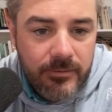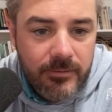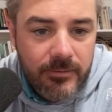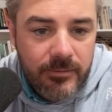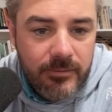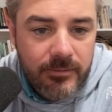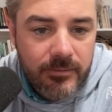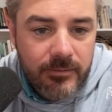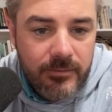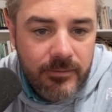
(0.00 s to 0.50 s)

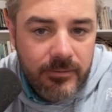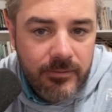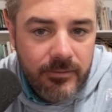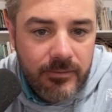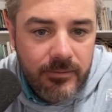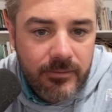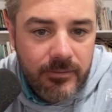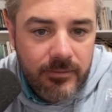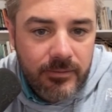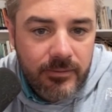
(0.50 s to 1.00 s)

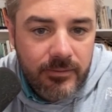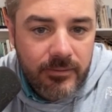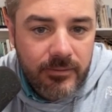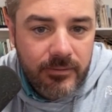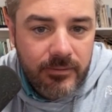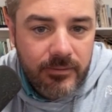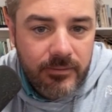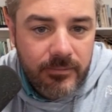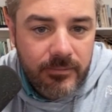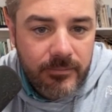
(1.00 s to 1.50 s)

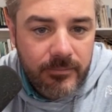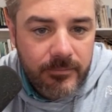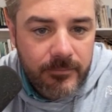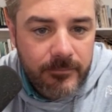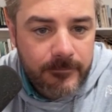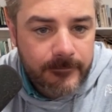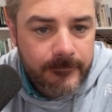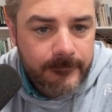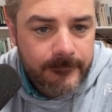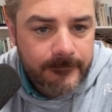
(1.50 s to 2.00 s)

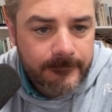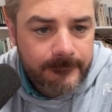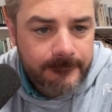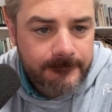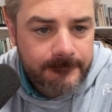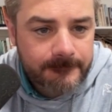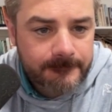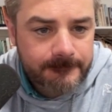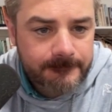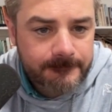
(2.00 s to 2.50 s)

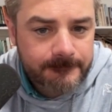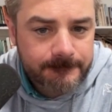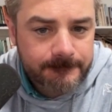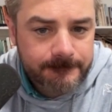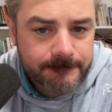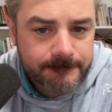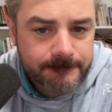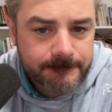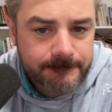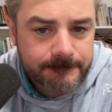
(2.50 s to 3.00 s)

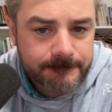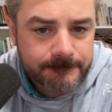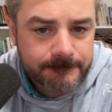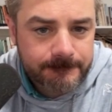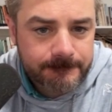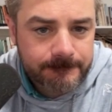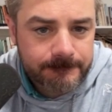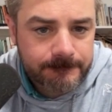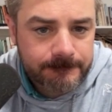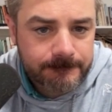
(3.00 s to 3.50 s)

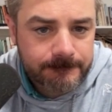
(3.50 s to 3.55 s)
(silent)